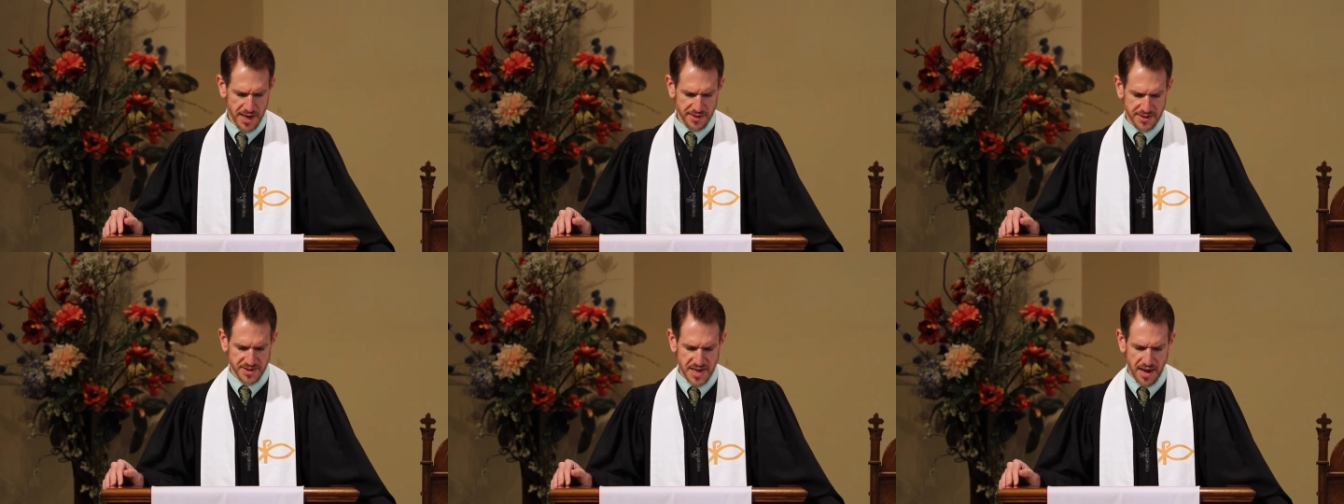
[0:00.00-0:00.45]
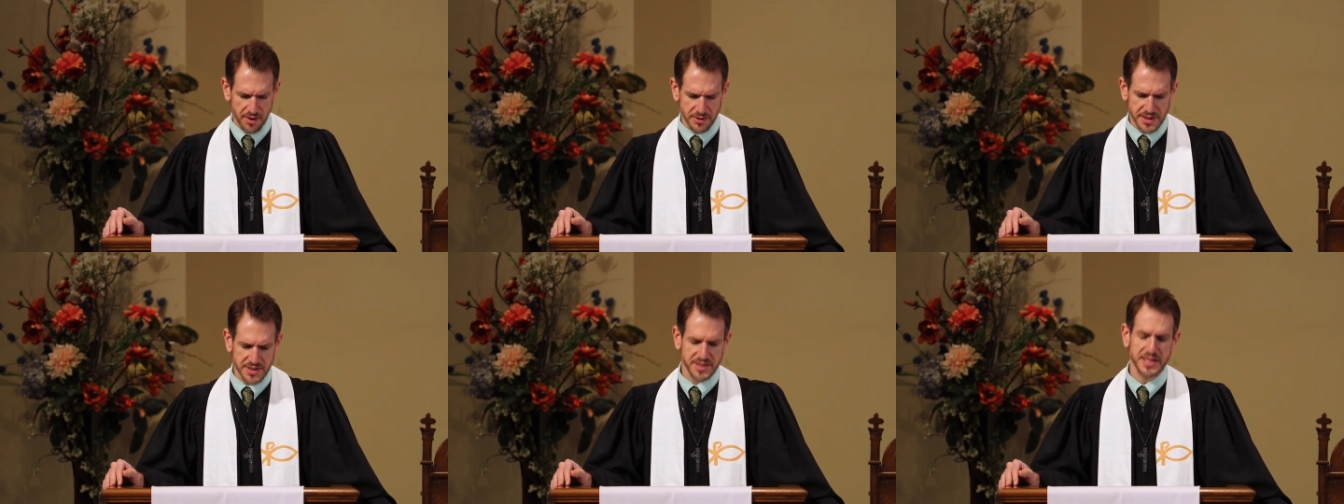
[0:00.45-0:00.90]
The
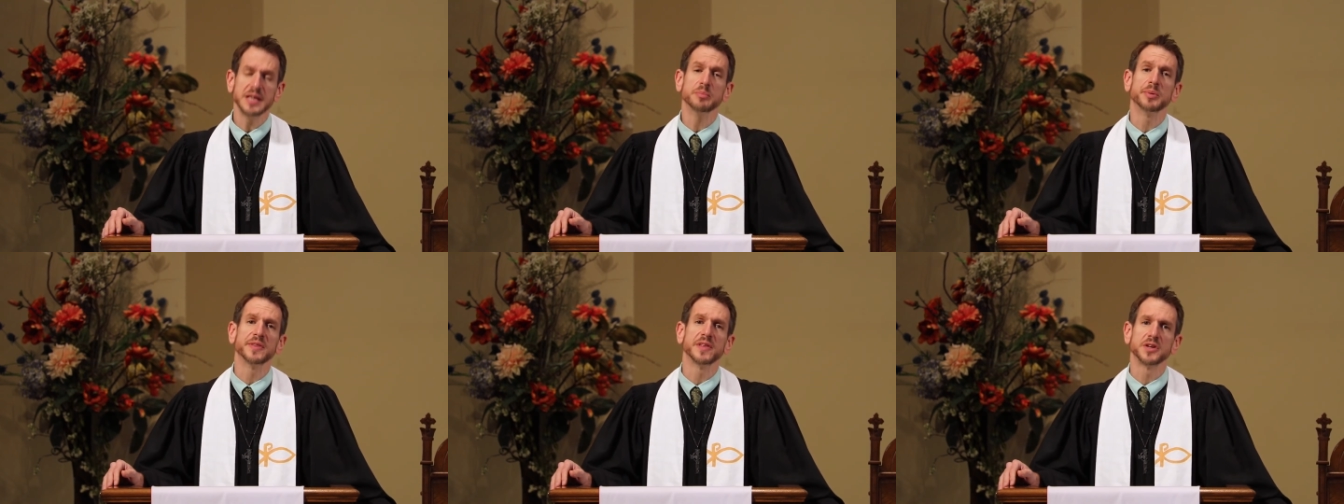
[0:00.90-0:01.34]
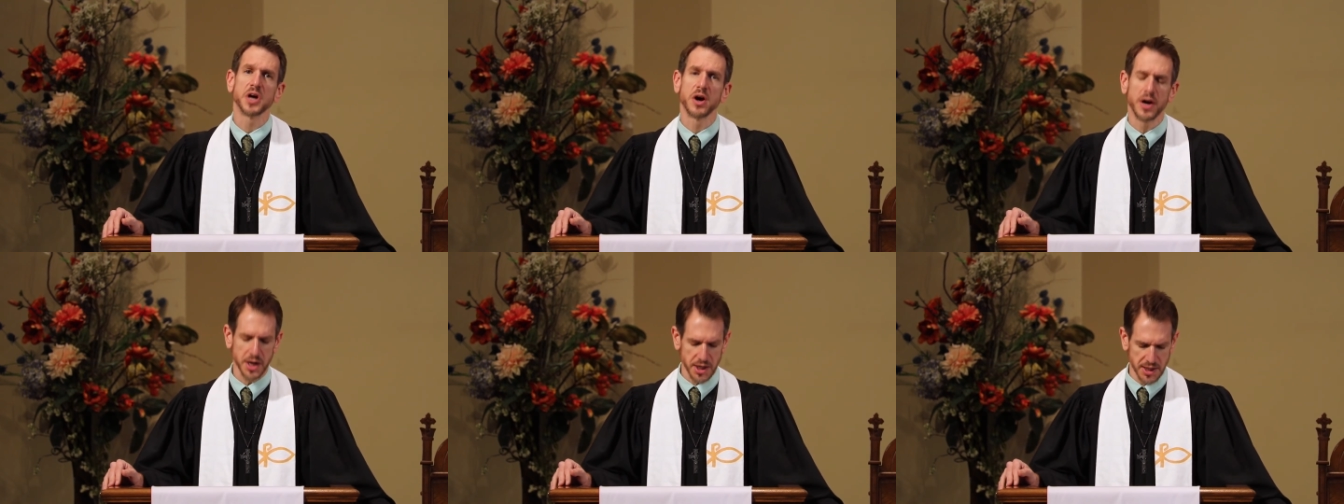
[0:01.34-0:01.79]
sound is deep in the
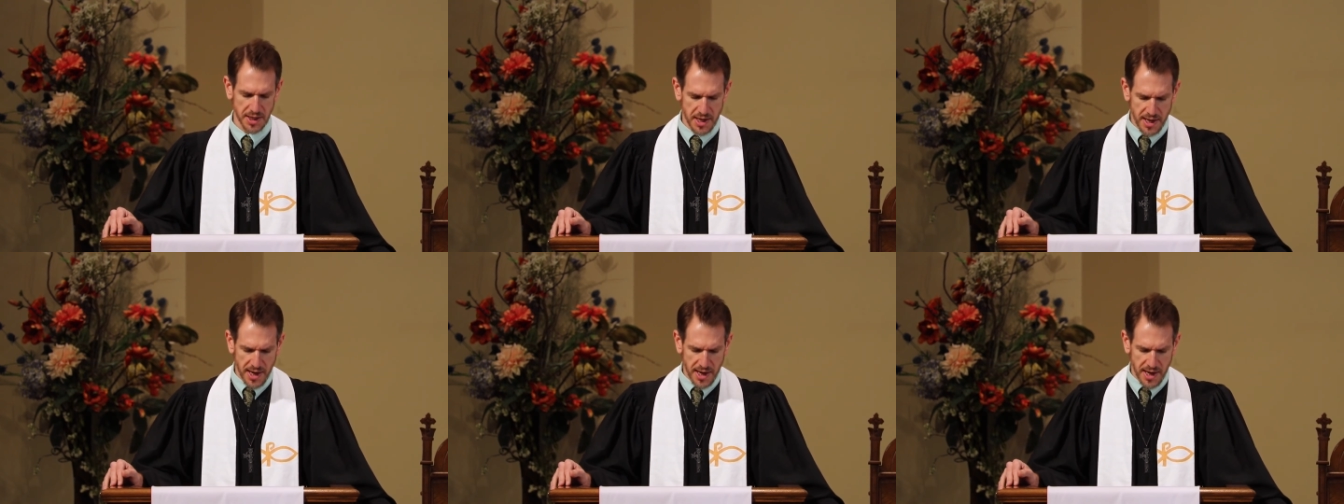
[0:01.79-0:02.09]
dark.